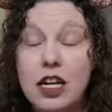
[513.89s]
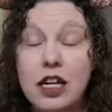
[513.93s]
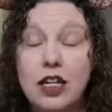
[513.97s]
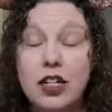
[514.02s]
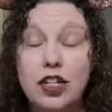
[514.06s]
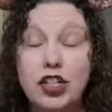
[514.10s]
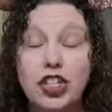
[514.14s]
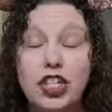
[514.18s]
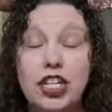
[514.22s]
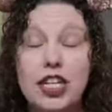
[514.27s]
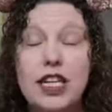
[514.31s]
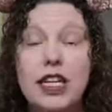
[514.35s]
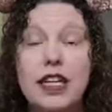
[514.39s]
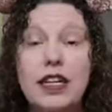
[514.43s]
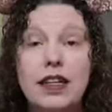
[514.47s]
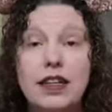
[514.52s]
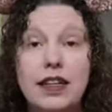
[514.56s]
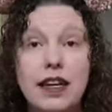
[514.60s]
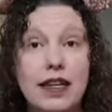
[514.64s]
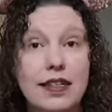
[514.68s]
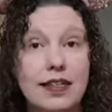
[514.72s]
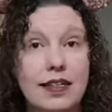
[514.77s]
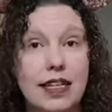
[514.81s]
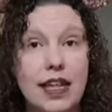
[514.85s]
She
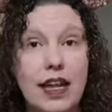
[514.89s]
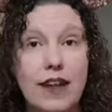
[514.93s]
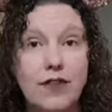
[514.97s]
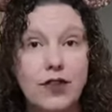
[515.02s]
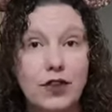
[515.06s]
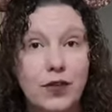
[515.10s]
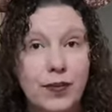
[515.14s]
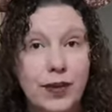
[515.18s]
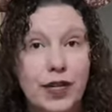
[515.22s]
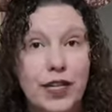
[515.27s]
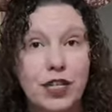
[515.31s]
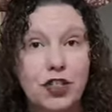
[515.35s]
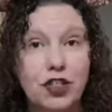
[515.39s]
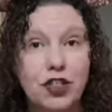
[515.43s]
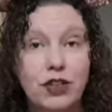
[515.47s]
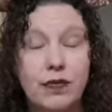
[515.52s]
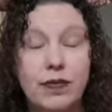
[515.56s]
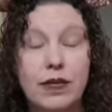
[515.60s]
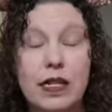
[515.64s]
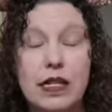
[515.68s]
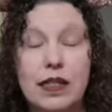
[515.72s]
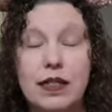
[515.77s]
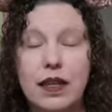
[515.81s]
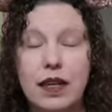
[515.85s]
does love to read. She
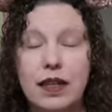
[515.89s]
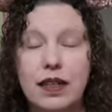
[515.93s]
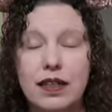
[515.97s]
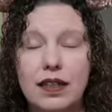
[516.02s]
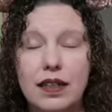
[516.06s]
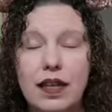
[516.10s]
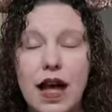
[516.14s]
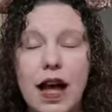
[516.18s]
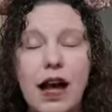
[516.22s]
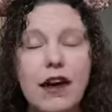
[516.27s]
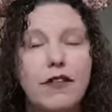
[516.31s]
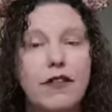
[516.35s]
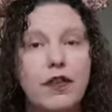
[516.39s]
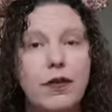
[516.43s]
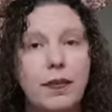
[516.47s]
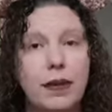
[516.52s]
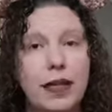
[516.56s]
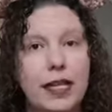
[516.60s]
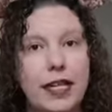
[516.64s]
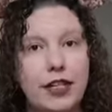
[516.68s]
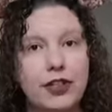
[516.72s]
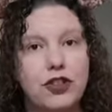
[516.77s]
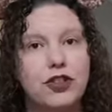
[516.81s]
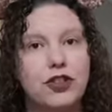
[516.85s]
reads a lot for
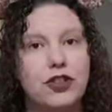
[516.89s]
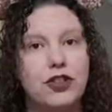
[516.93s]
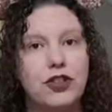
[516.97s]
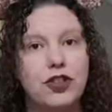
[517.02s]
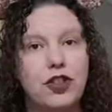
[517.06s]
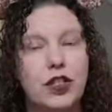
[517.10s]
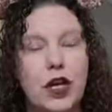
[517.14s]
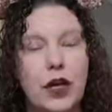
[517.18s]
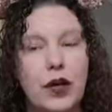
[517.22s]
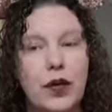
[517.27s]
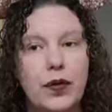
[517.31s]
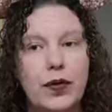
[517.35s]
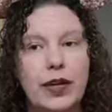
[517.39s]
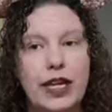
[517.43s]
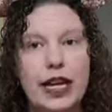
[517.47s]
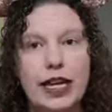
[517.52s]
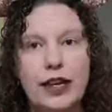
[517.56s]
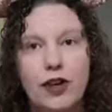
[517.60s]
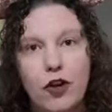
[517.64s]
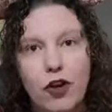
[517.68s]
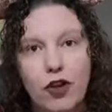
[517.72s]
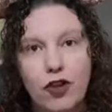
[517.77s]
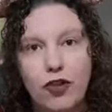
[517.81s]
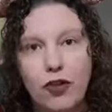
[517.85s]
pleasure, so
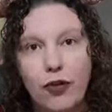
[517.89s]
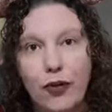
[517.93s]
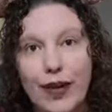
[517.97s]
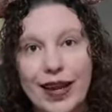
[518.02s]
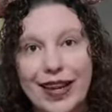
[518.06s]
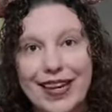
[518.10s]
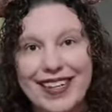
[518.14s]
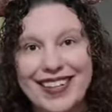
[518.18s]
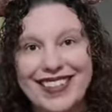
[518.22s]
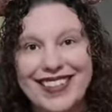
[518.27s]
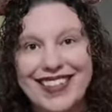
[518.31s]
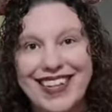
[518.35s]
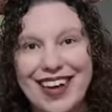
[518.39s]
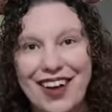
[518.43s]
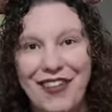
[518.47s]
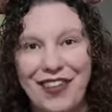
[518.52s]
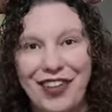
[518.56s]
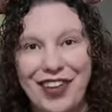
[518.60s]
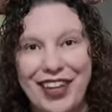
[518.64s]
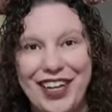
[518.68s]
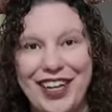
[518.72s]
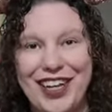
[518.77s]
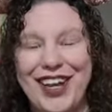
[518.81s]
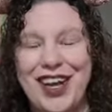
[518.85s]
getting her to read is
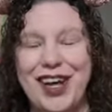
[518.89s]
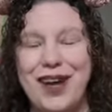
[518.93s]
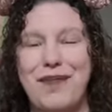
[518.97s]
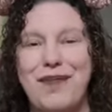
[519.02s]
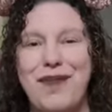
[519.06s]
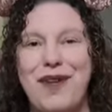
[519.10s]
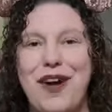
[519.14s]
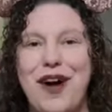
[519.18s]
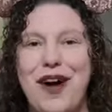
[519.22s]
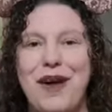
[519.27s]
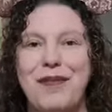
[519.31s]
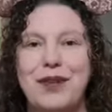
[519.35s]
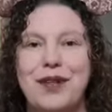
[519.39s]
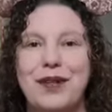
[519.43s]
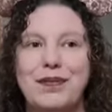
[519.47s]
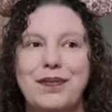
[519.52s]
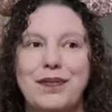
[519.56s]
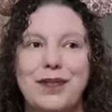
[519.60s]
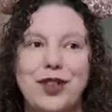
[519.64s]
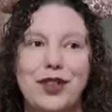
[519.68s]
definitely not a problem.